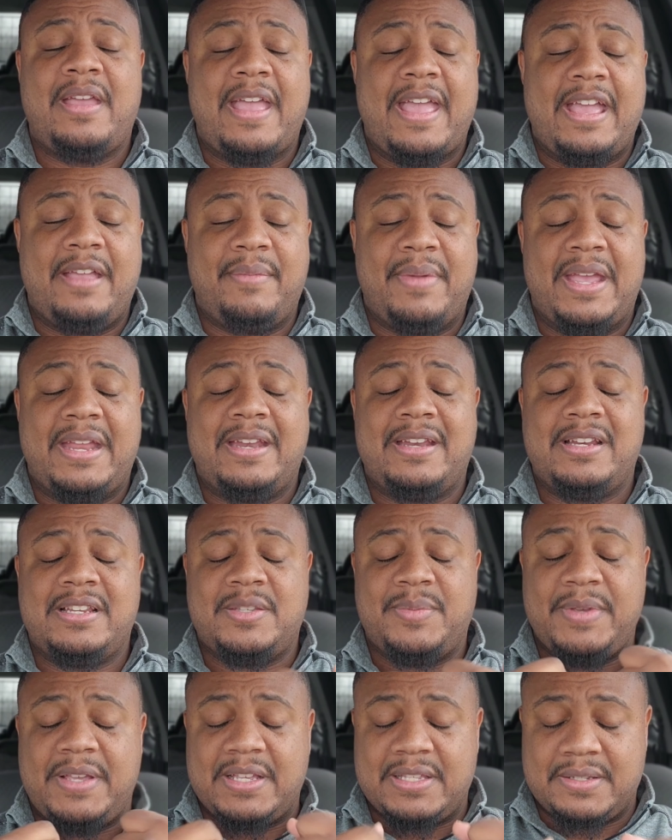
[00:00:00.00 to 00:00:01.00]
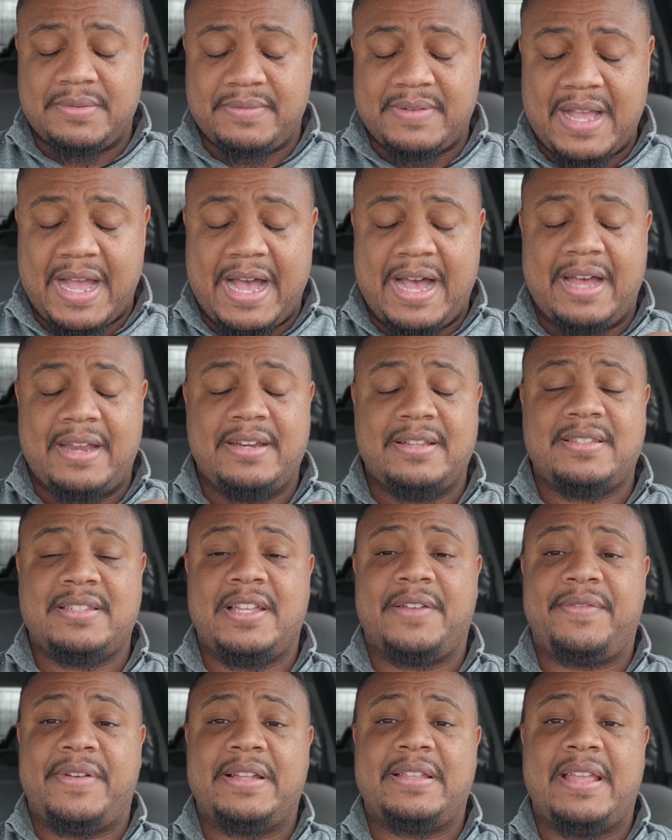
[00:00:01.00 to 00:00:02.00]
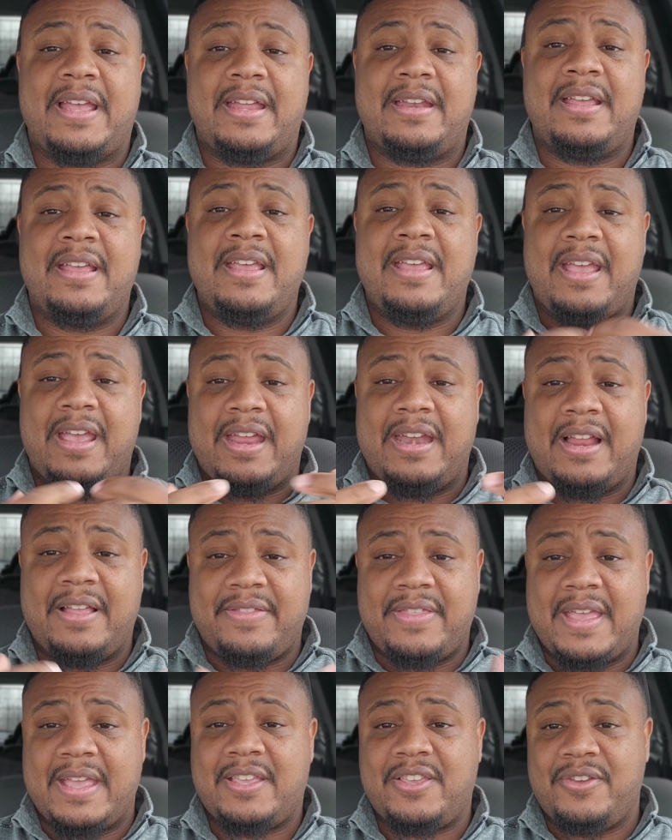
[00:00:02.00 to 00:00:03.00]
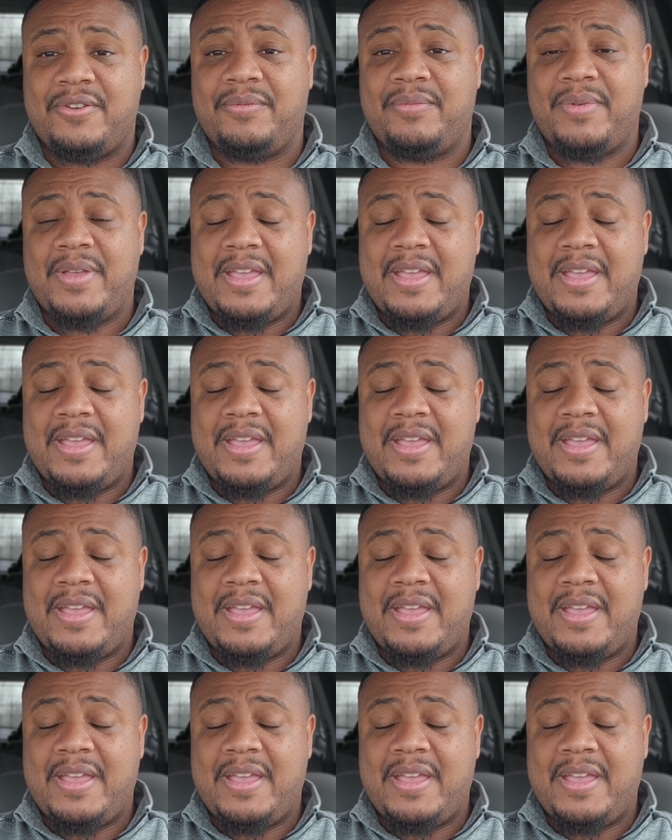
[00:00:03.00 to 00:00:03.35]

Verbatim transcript: Amen. And it's because of God and stuff like that. And I thank you.